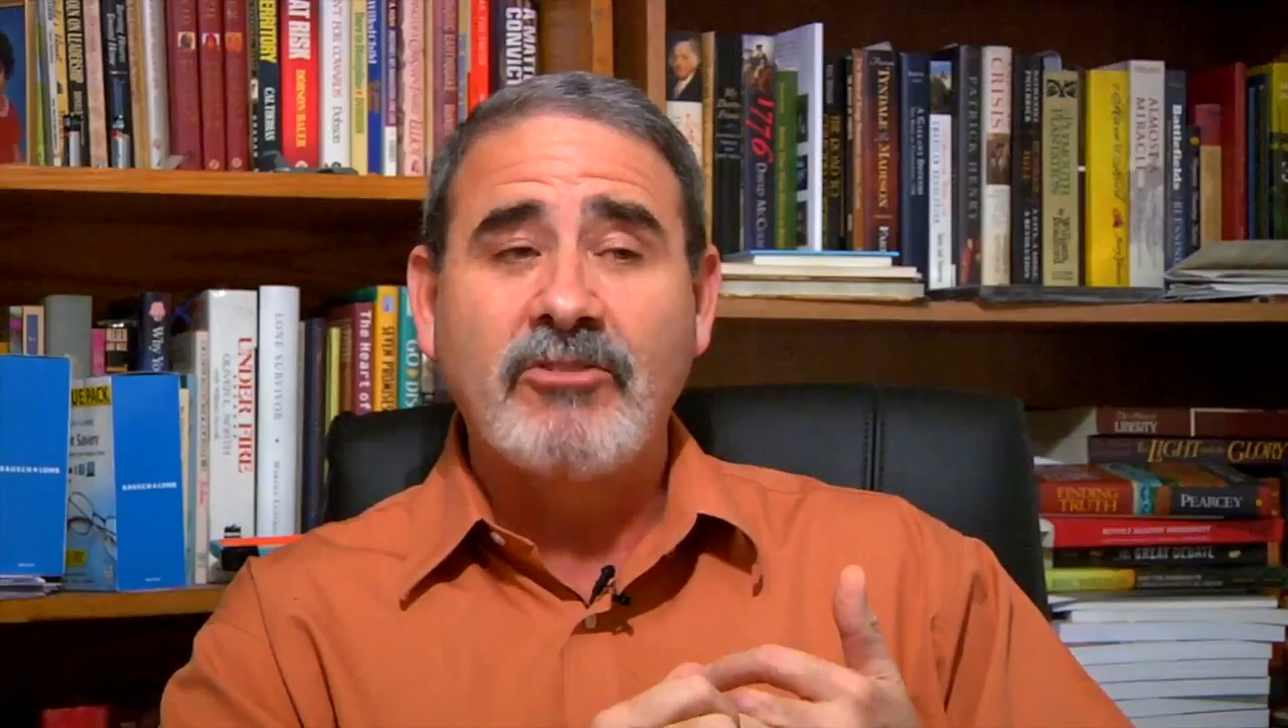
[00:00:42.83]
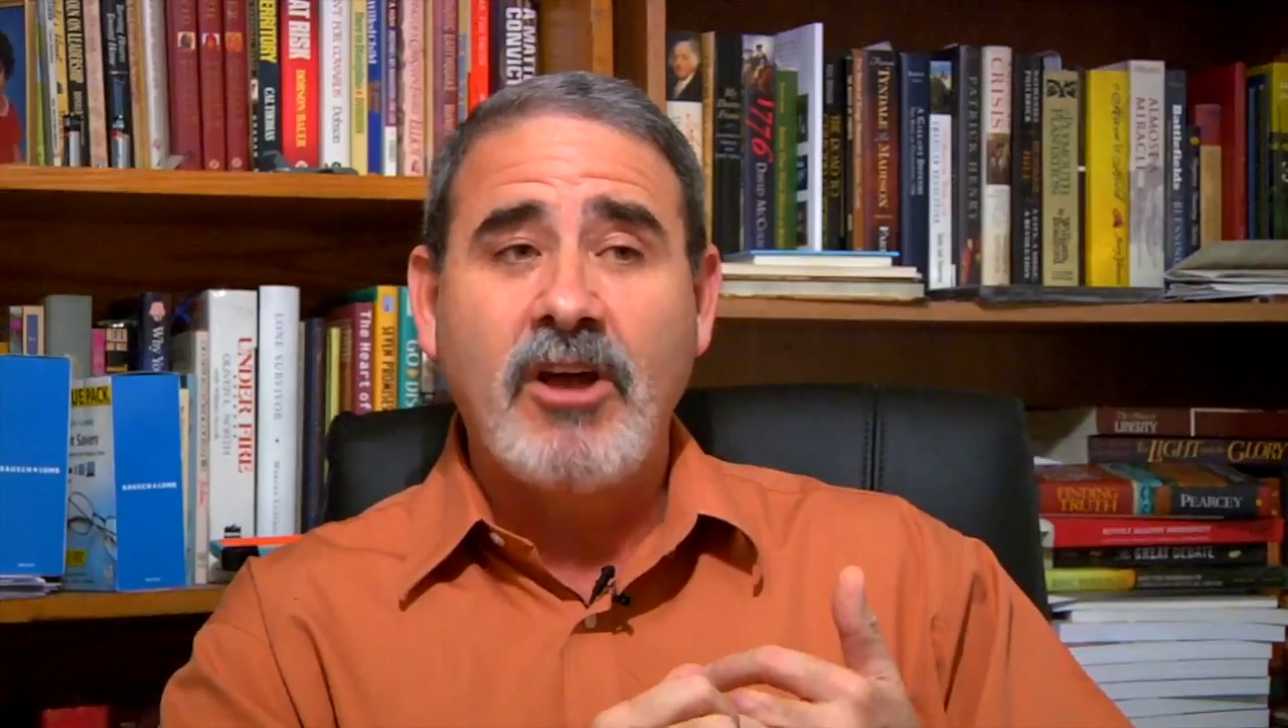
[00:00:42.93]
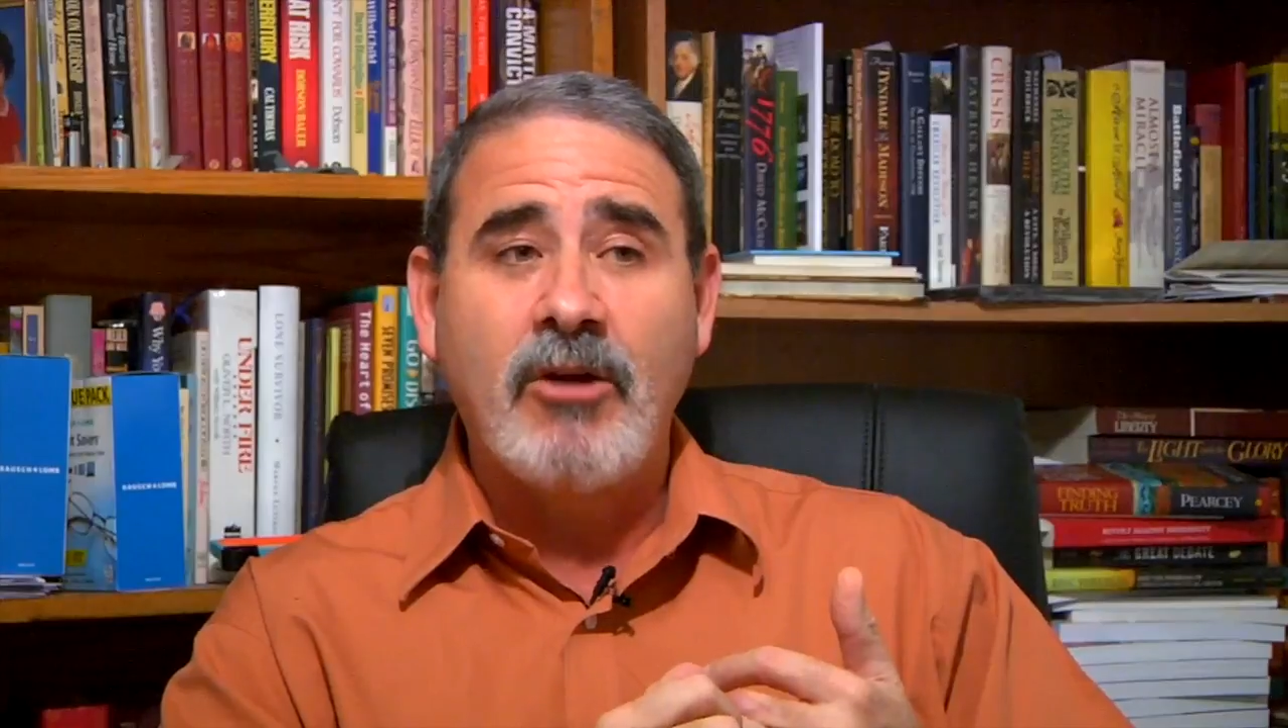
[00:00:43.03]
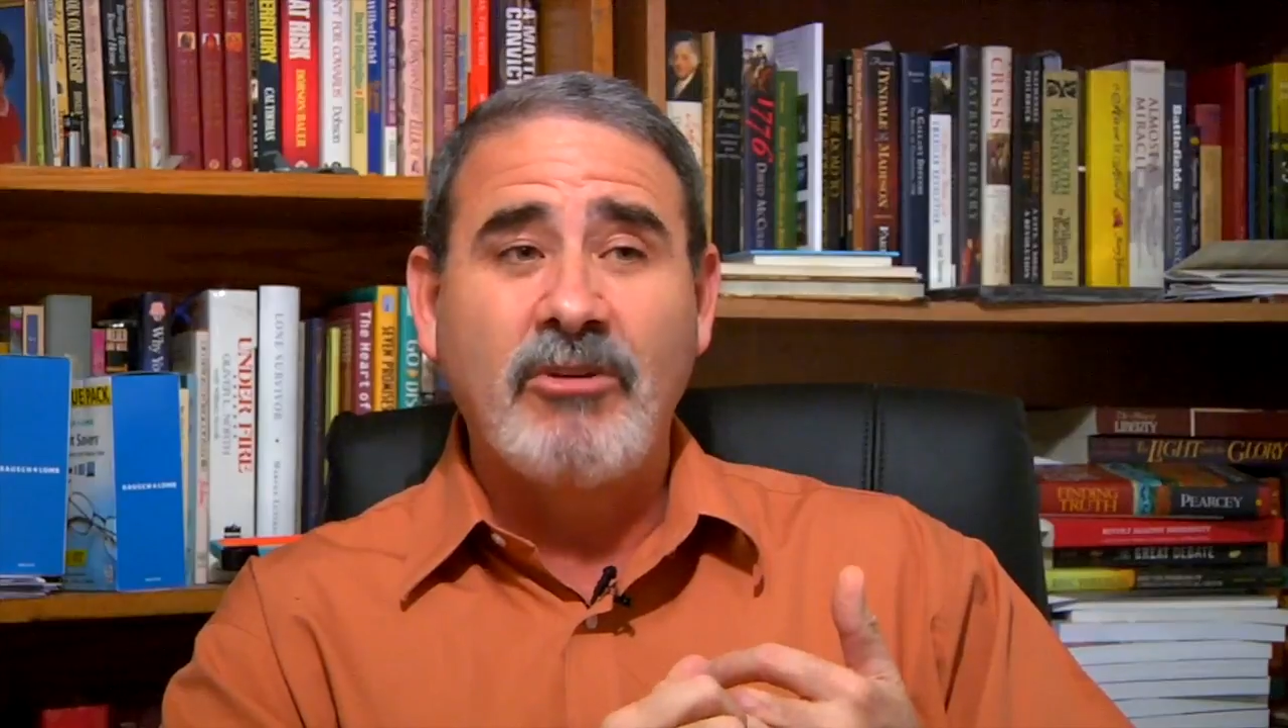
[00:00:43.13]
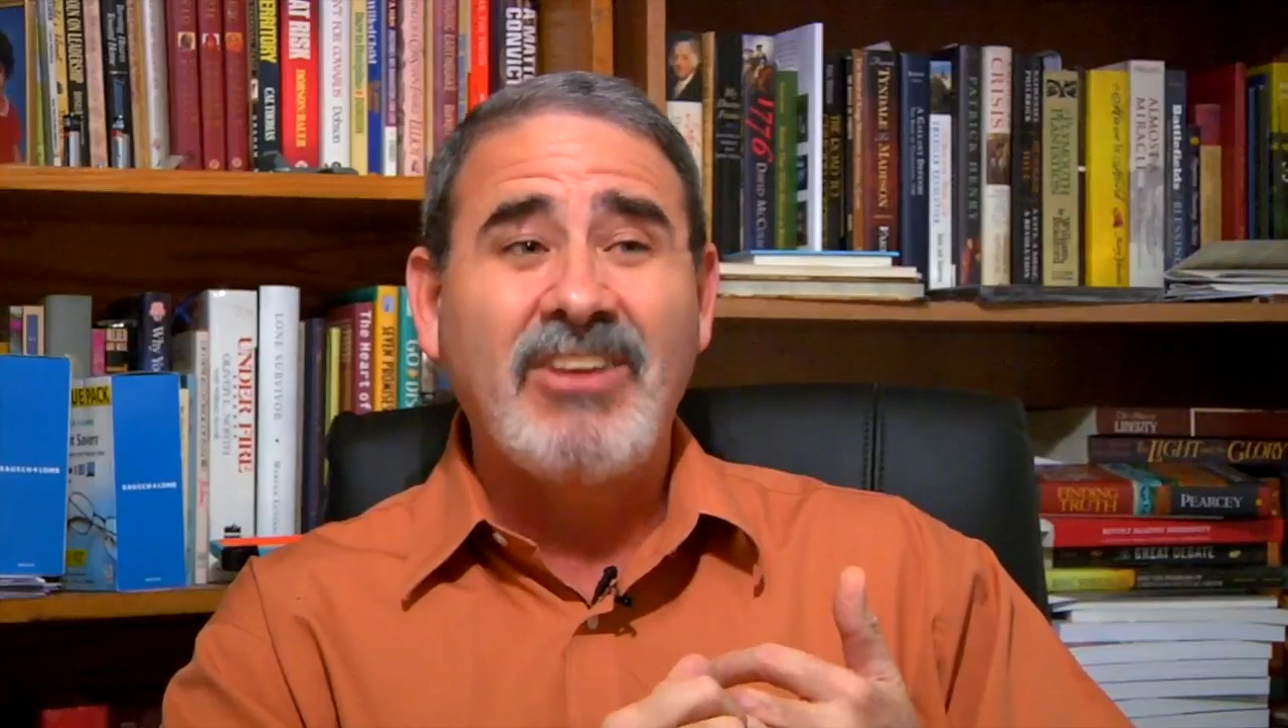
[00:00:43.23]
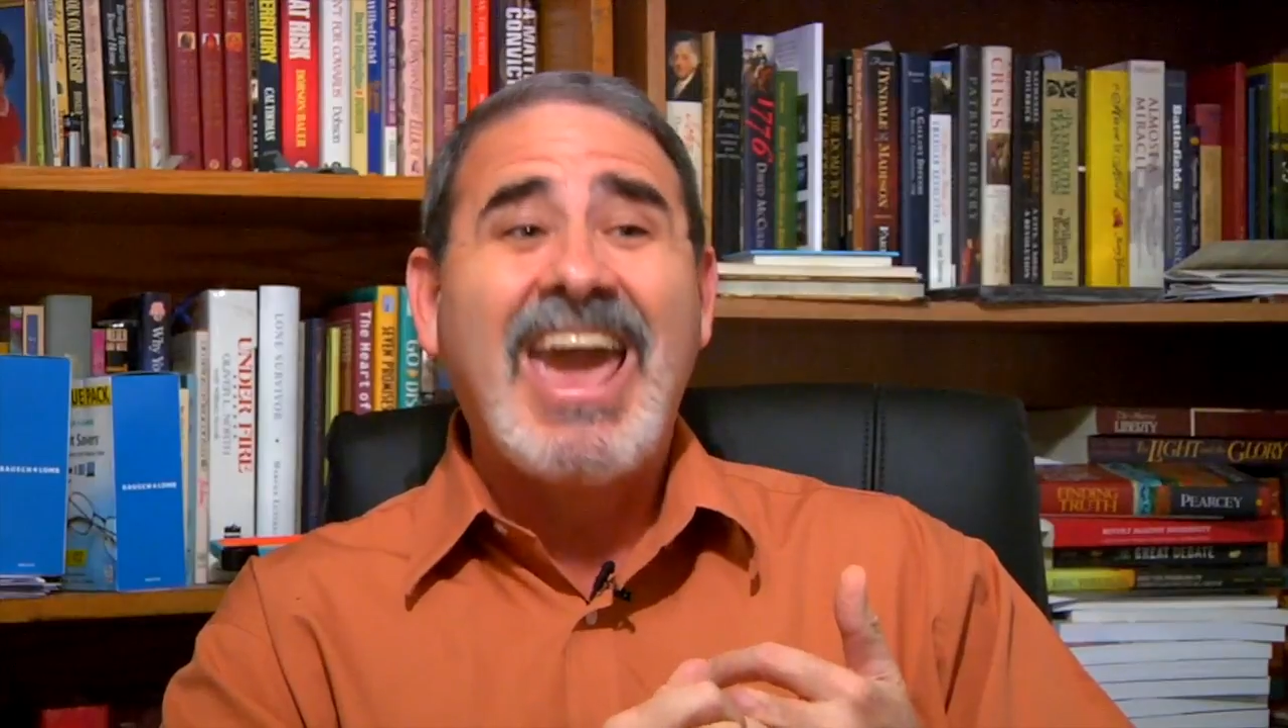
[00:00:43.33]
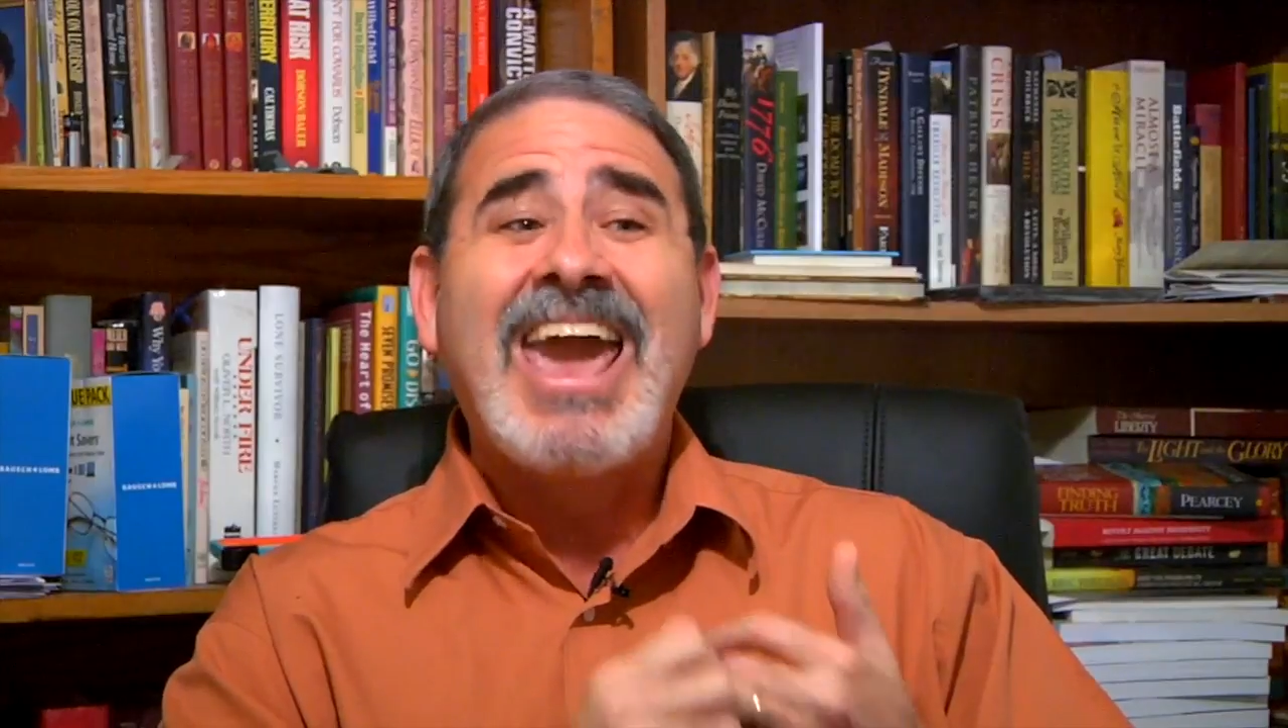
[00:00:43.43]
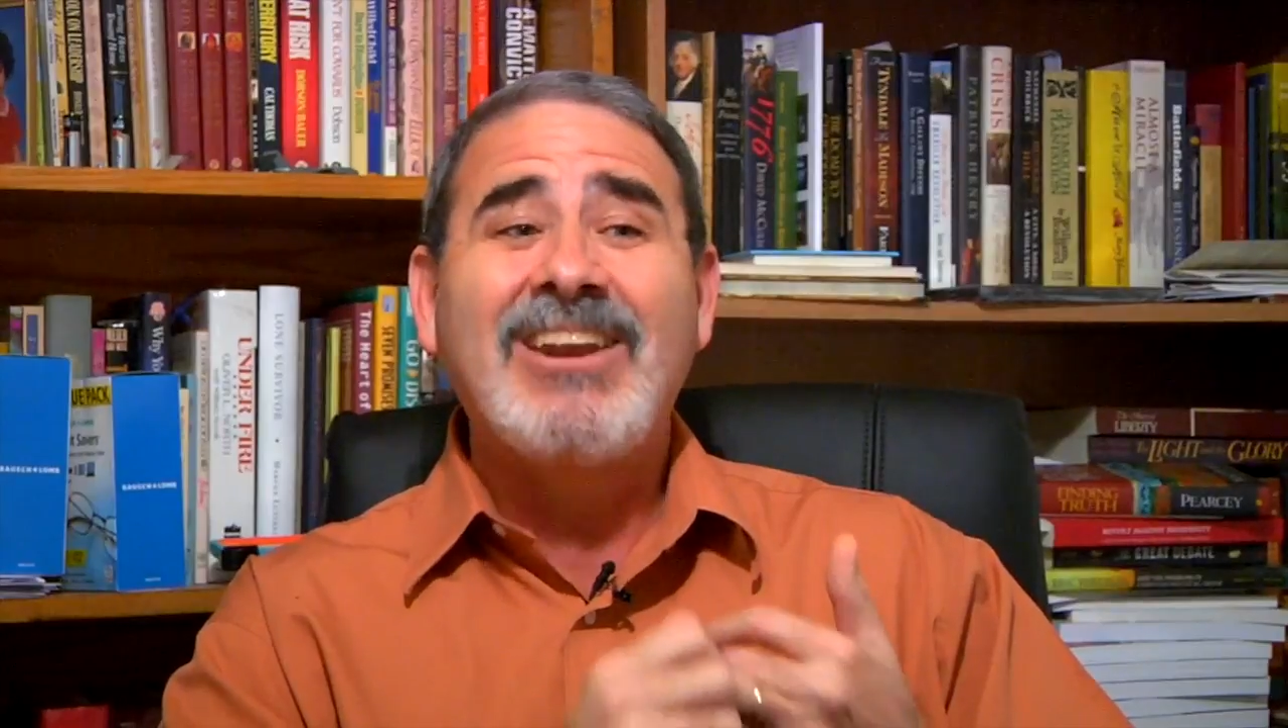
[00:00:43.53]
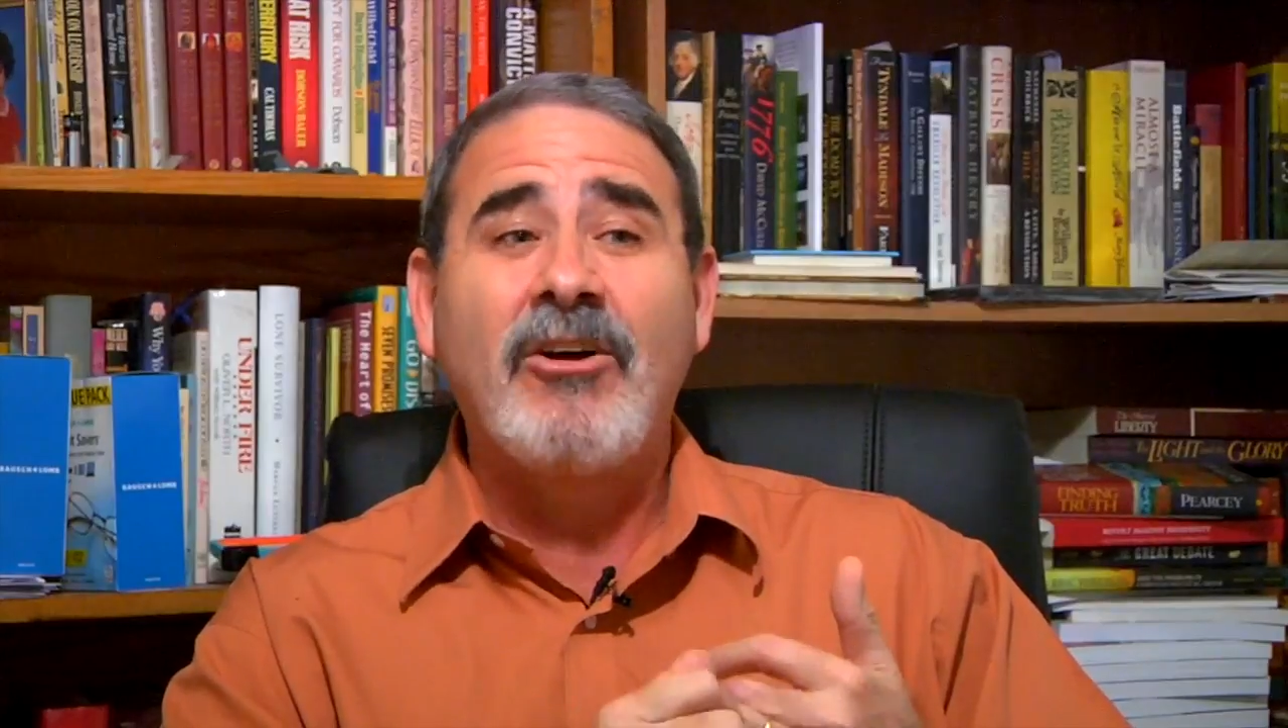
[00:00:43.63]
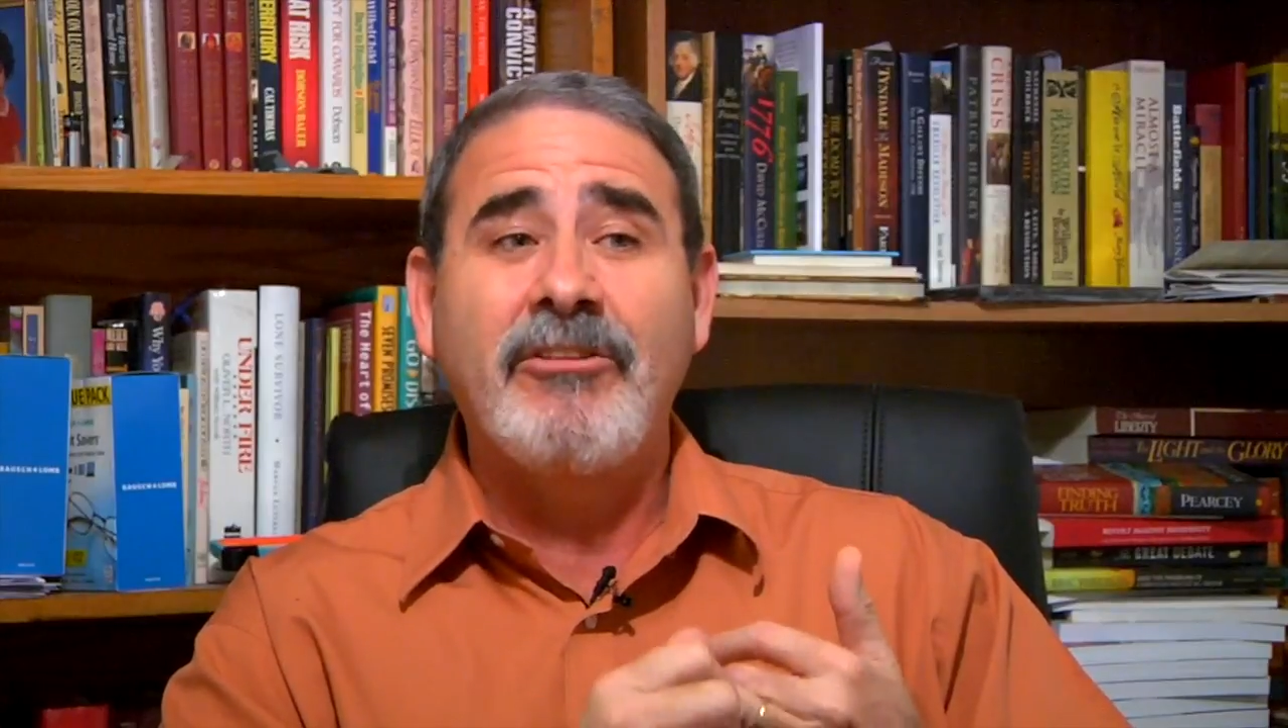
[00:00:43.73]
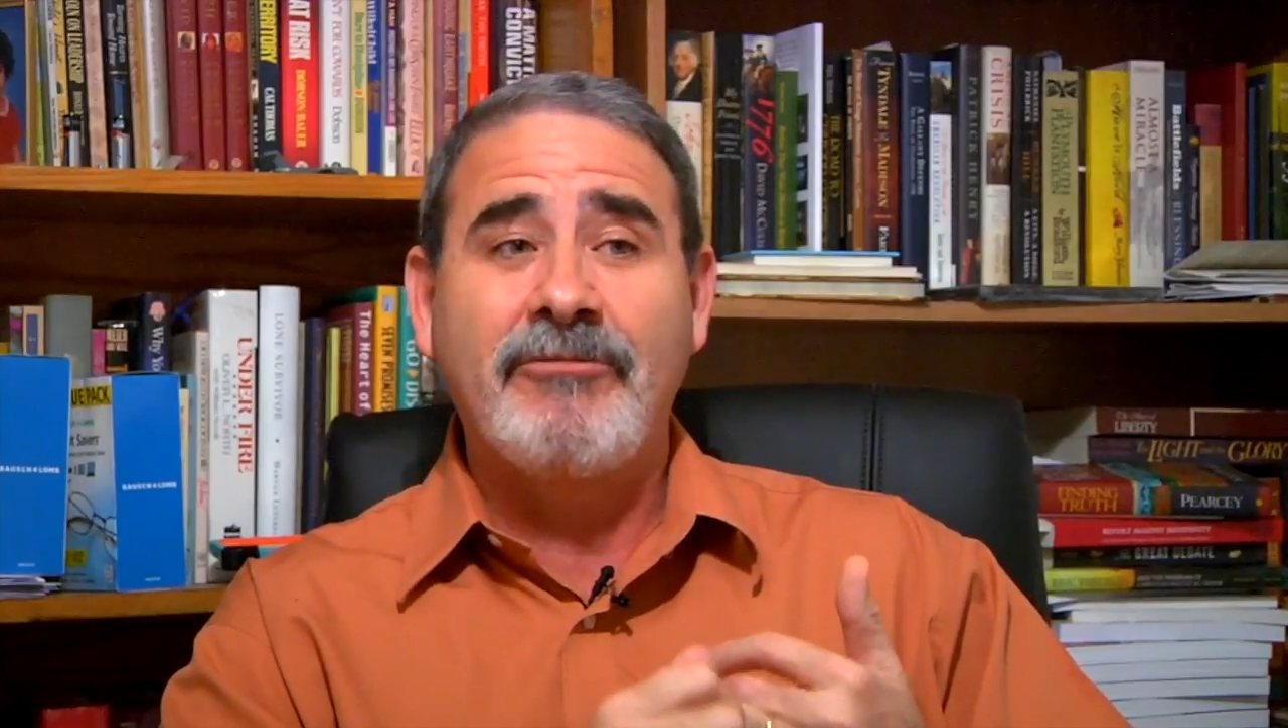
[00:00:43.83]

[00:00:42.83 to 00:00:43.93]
Congress and on